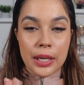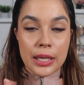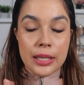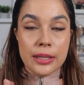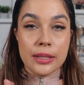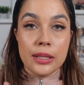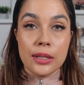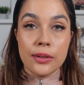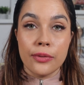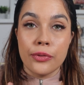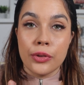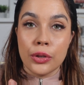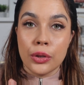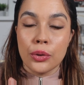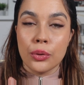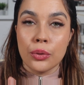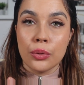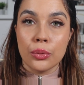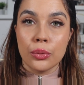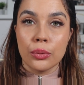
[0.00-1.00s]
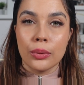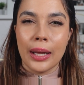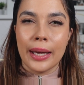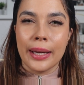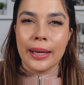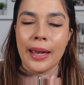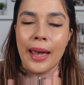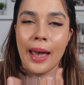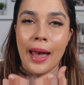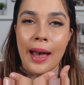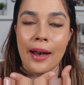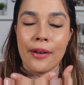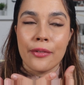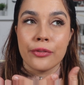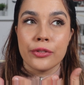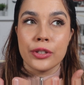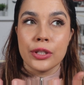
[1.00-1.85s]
easy if you like have